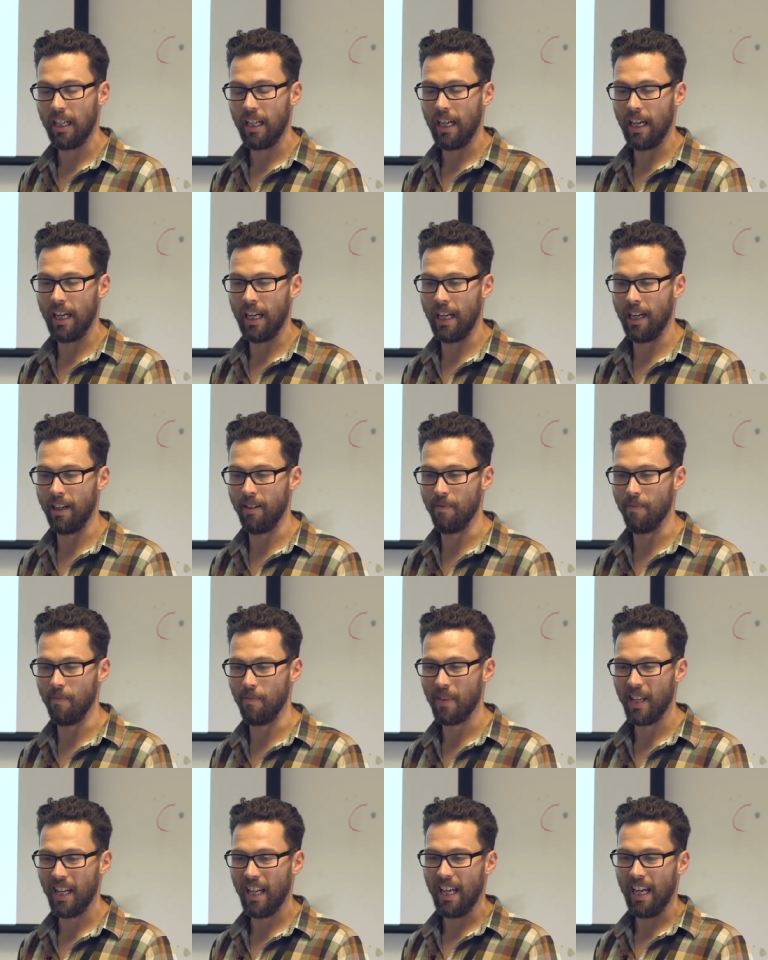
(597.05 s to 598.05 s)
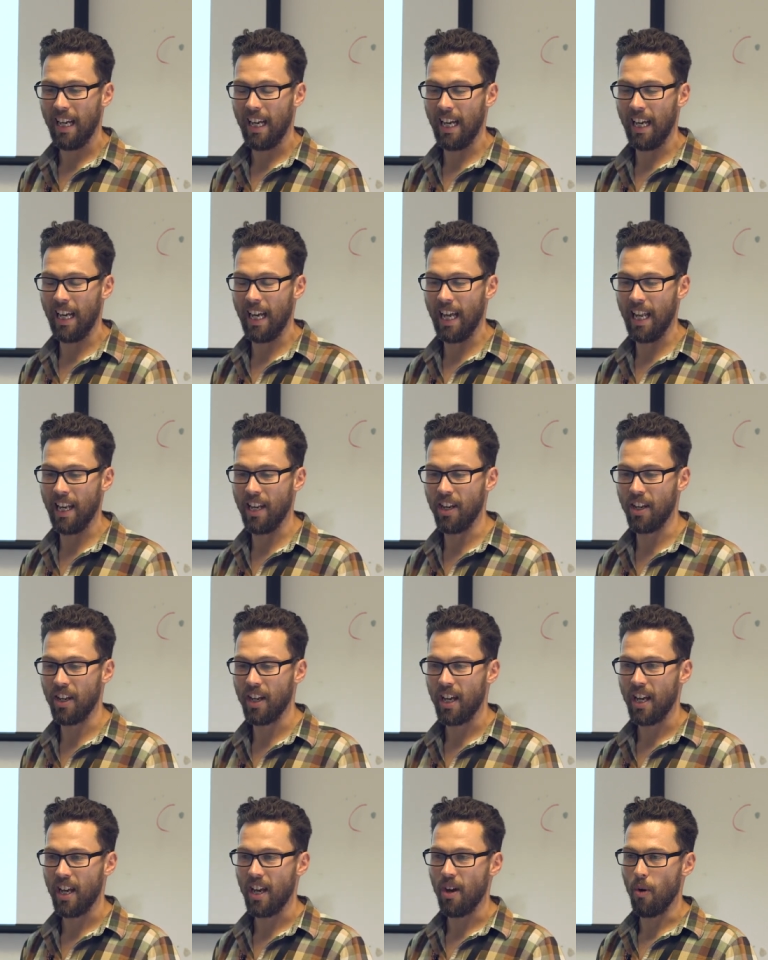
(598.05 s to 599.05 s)
And
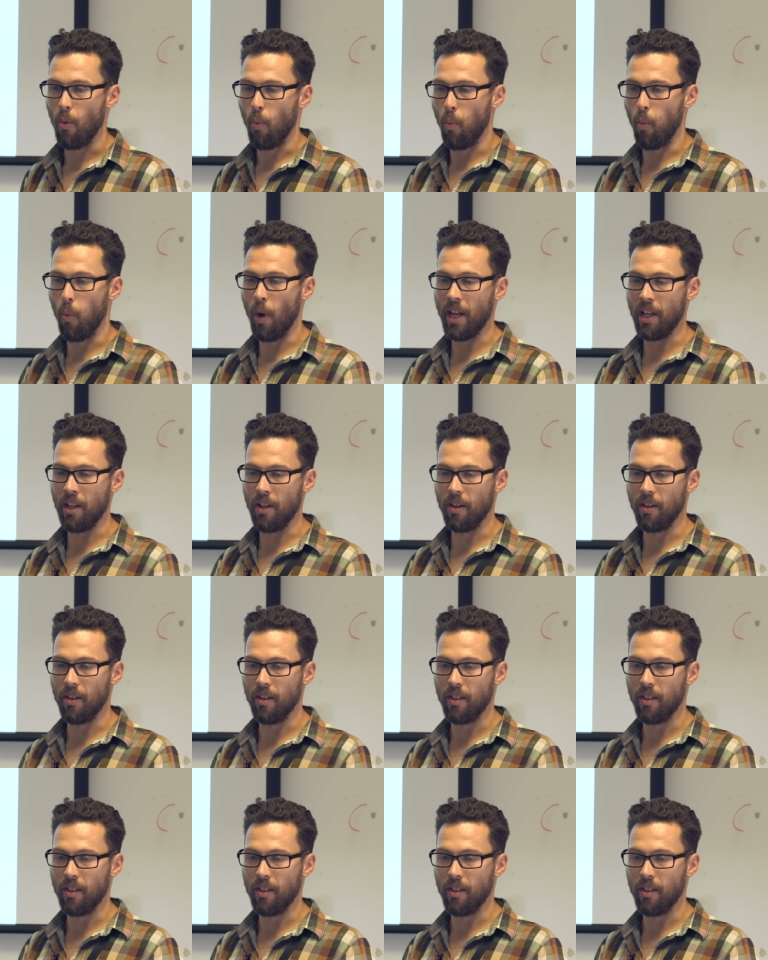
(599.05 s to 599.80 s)
when